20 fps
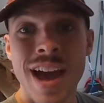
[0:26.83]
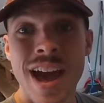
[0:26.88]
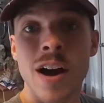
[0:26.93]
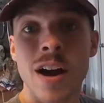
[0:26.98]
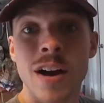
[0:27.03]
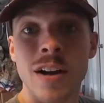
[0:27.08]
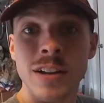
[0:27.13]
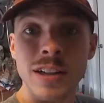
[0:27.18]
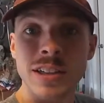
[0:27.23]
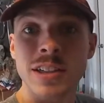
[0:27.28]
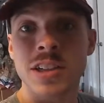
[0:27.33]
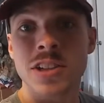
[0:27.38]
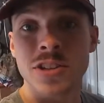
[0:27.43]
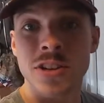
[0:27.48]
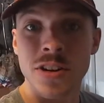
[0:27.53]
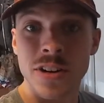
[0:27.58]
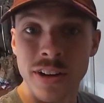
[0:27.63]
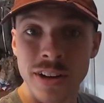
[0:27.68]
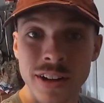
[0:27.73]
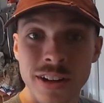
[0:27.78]
Let's get
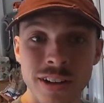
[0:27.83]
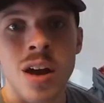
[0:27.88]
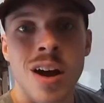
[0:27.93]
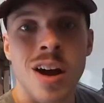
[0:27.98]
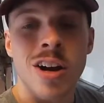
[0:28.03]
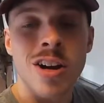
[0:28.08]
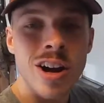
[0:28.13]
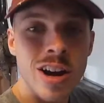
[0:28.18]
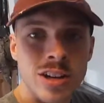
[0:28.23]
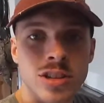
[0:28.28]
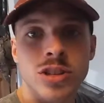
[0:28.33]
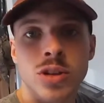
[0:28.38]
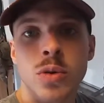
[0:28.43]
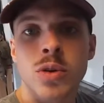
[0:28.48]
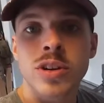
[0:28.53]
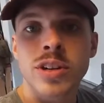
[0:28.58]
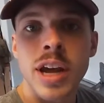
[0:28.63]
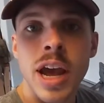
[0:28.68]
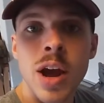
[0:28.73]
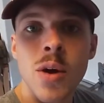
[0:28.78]
started. Alright, so
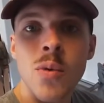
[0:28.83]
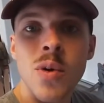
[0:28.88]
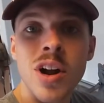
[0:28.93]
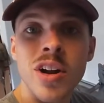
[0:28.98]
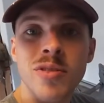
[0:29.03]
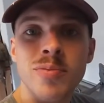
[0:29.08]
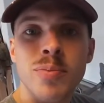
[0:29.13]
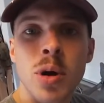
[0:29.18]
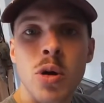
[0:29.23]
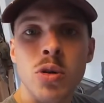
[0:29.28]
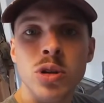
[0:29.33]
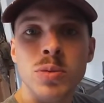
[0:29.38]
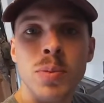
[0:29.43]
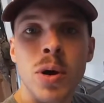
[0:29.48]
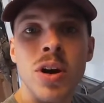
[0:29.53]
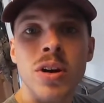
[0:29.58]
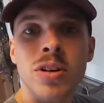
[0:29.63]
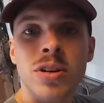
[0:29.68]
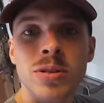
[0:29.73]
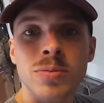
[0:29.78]
we're day 1 of
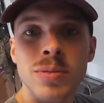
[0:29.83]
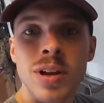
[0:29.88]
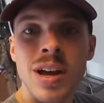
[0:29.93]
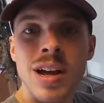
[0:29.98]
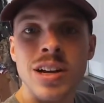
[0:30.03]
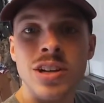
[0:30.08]
postpartum.